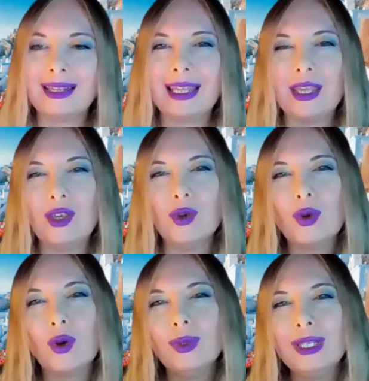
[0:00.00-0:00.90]
Like, you
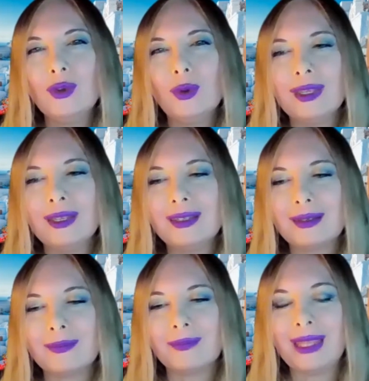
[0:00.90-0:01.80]
go into
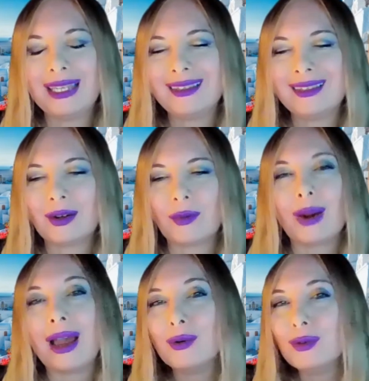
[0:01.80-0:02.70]
this
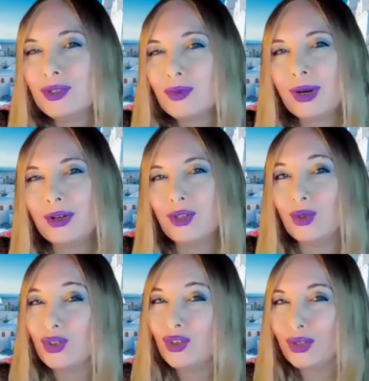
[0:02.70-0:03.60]
route where
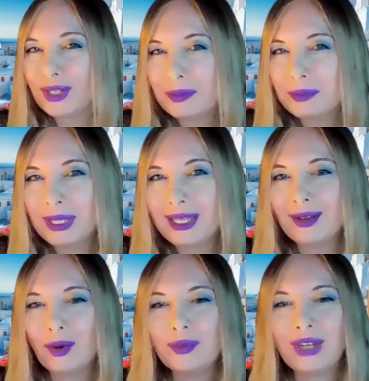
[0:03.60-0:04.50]
you shouldn't
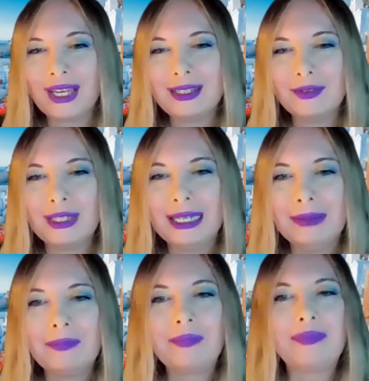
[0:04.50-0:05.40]
be
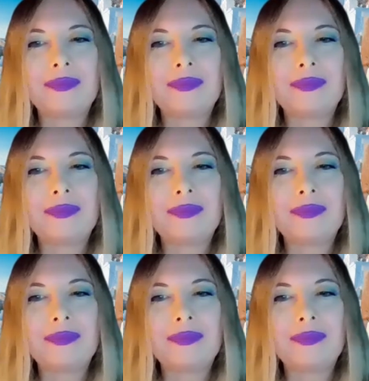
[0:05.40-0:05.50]
objectively.